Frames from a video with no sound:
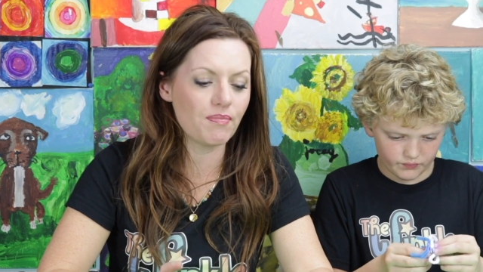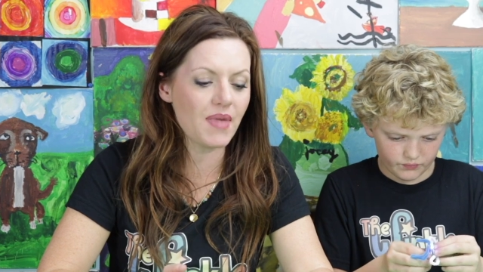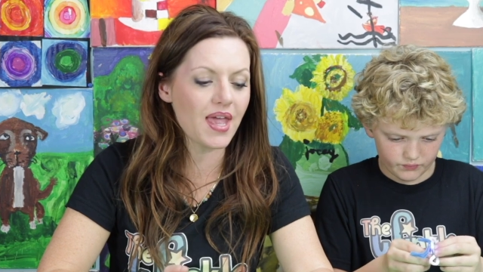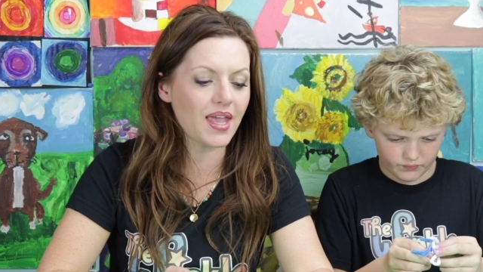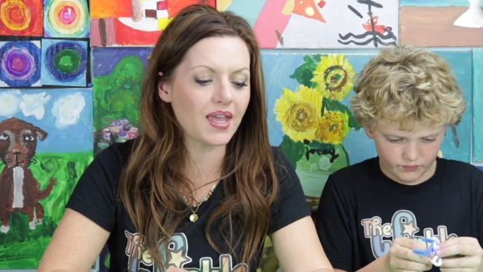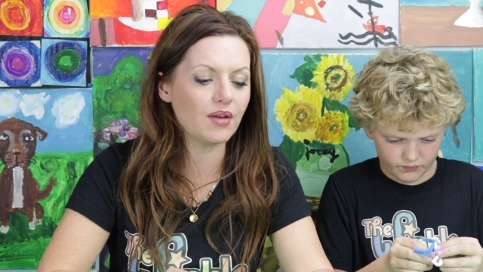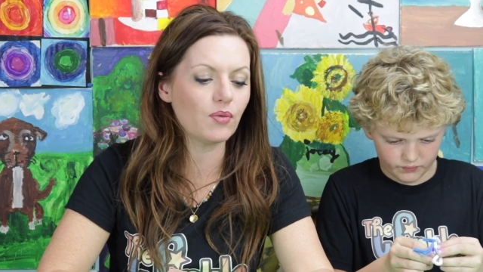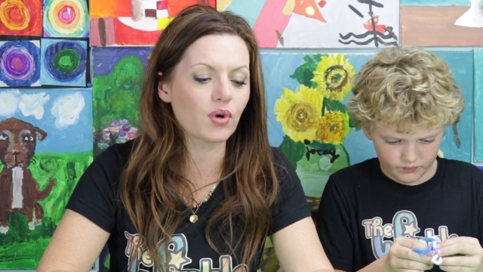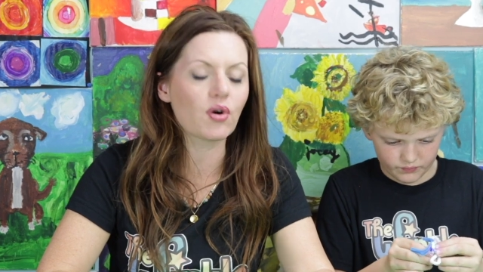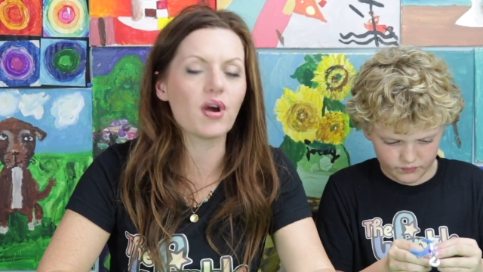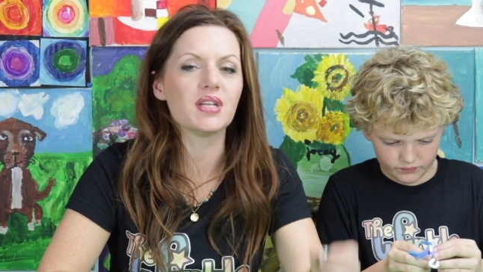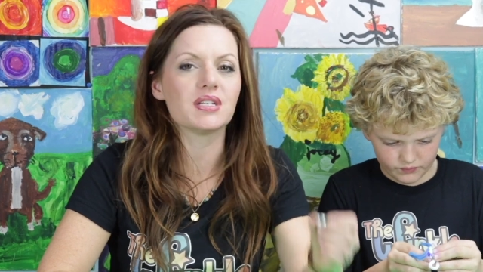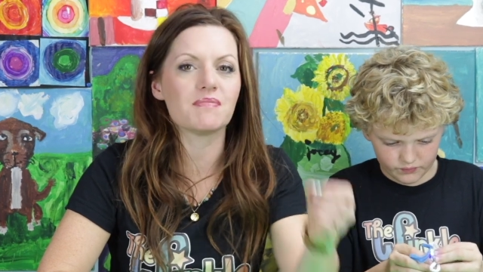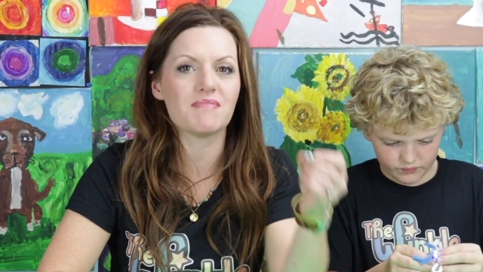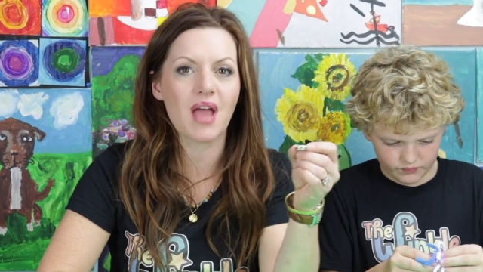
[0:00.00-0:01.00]
Speaker 1: made, we're
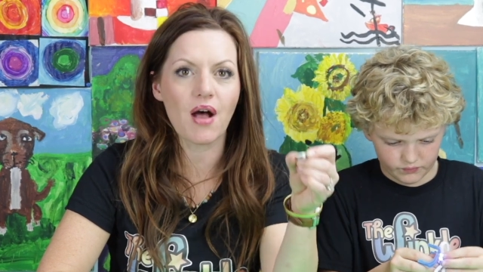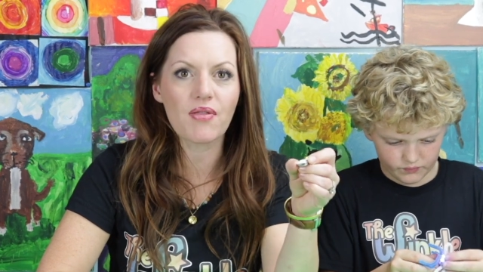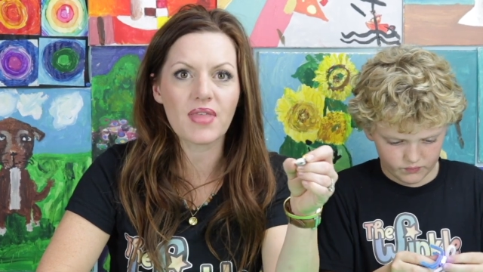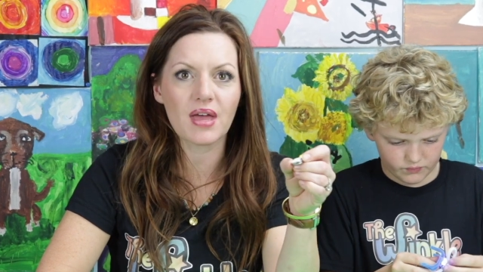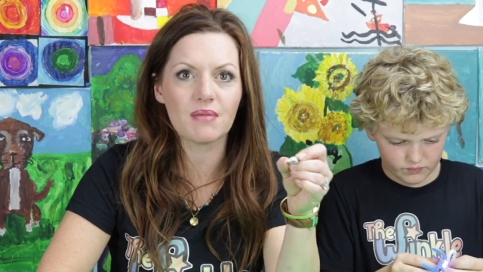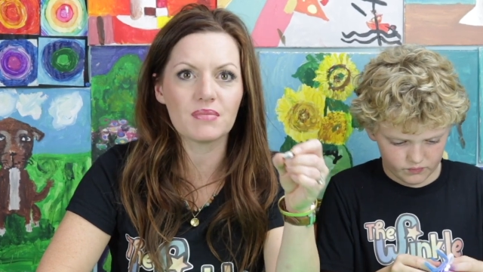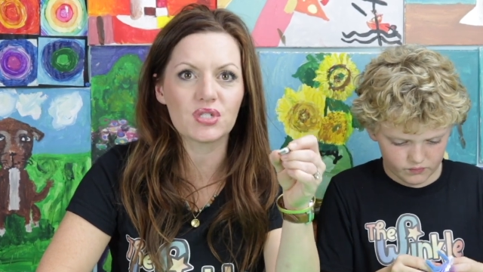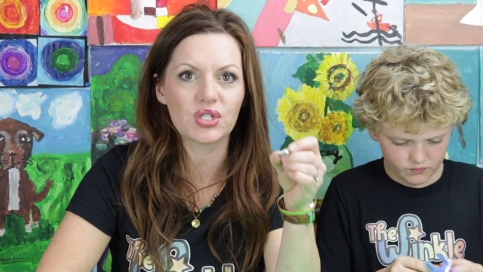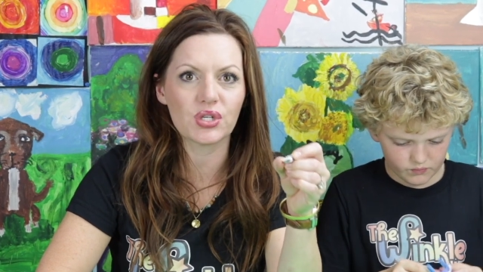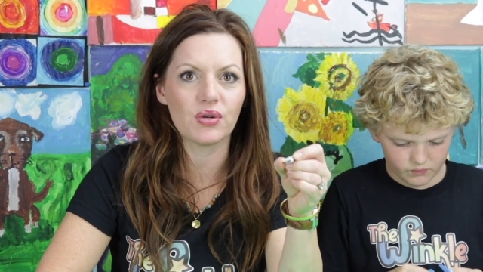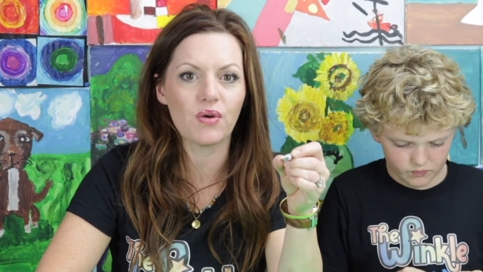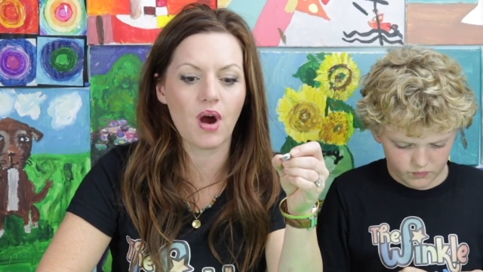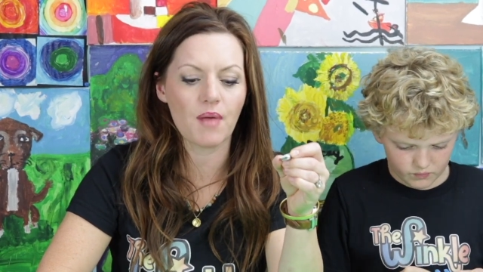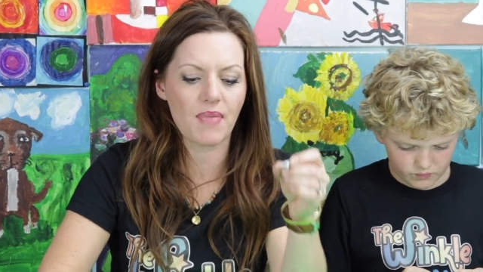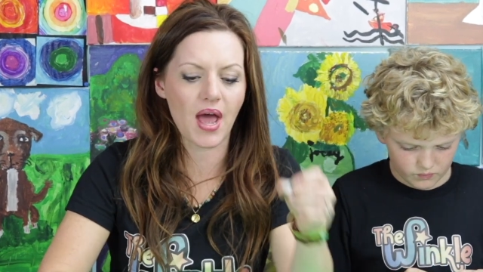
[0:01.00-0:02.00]
going to mount them
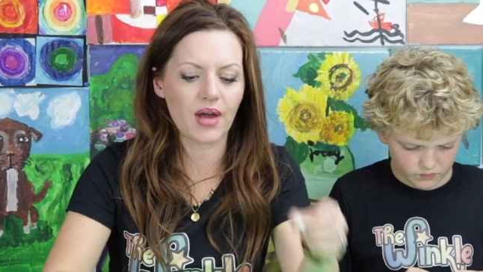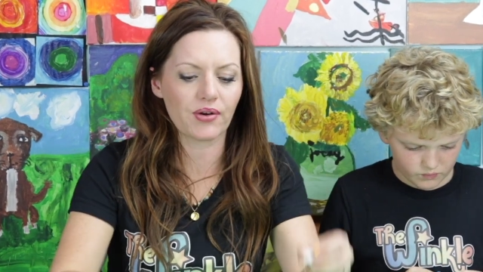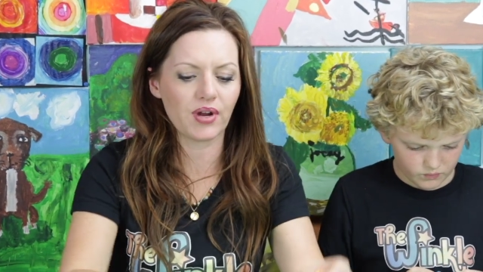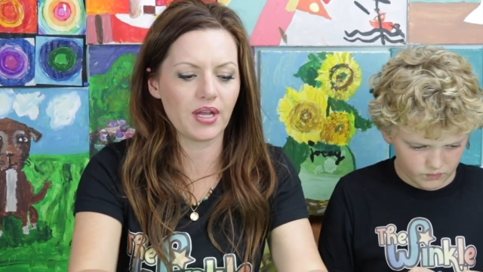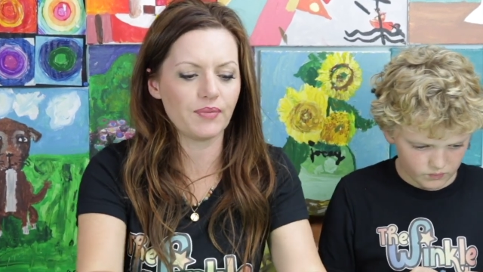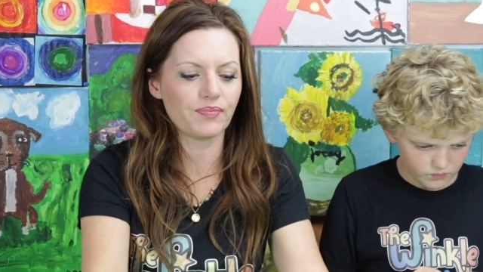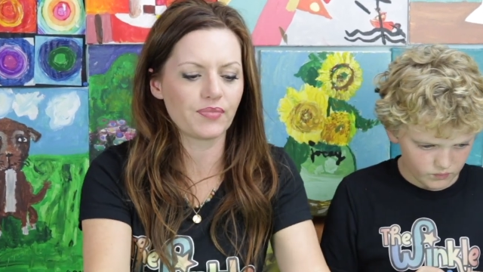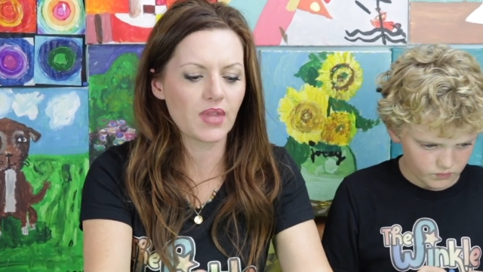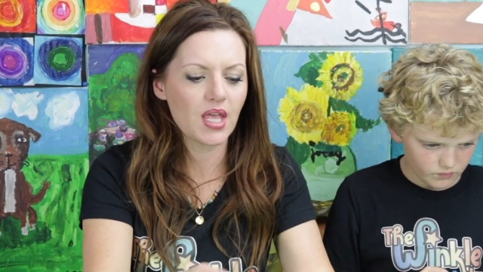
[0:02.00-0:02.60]
to our battery.